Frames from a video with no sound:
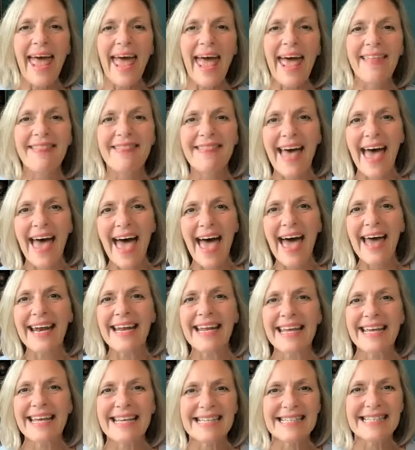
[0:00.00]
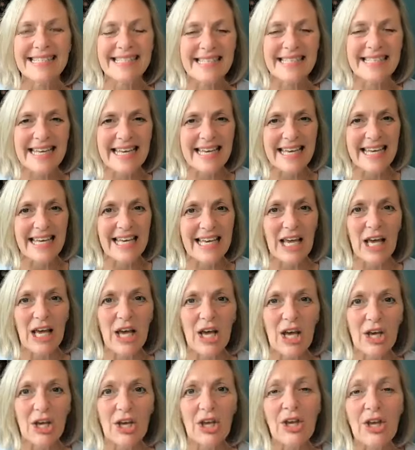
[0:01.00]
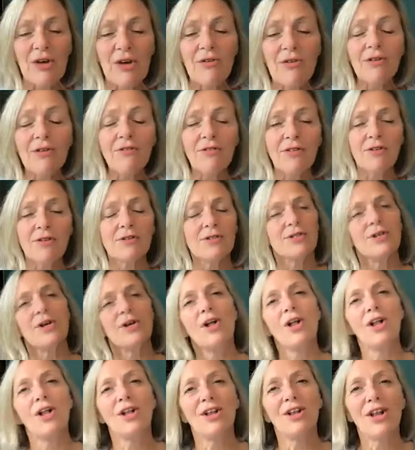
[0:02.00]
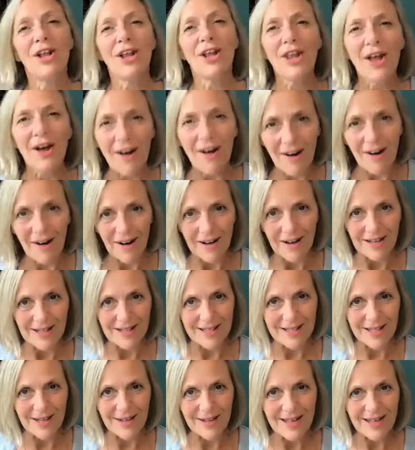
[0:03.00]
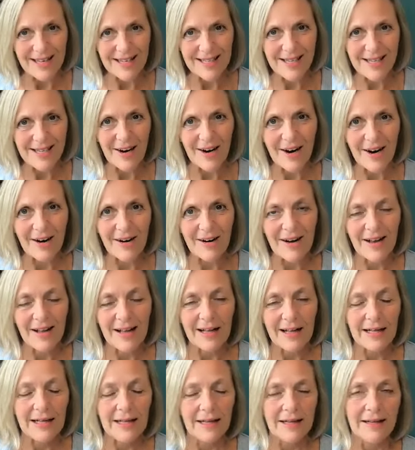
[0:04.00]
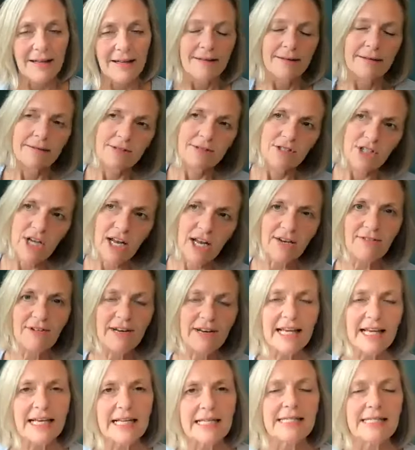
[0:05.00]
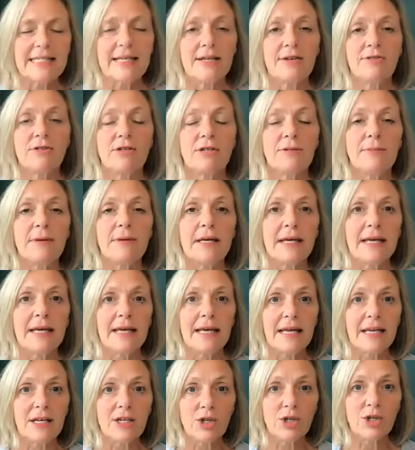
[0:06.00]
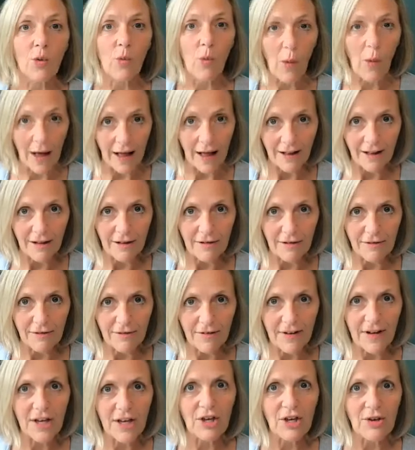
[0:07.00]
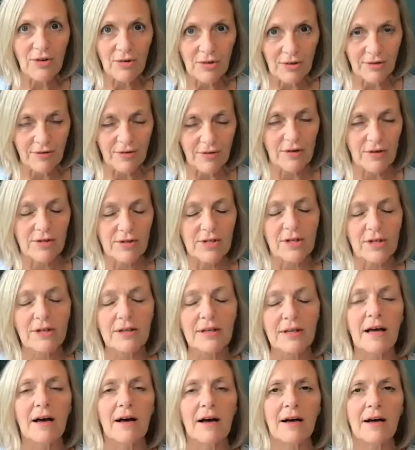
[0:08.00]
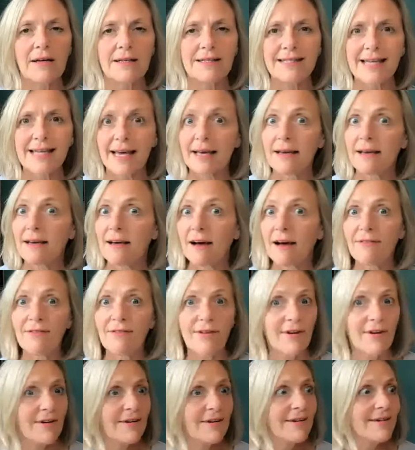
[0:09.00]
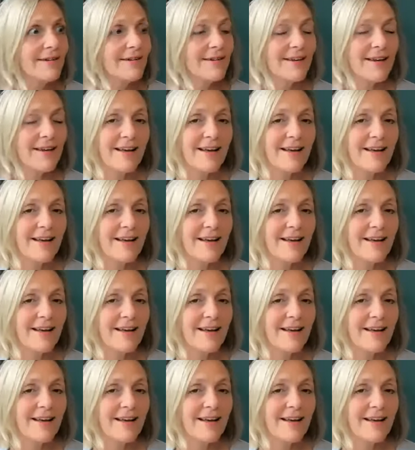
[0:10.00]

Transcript: And that is the universal laws. So these are generally considered to be 12 universal laws that govern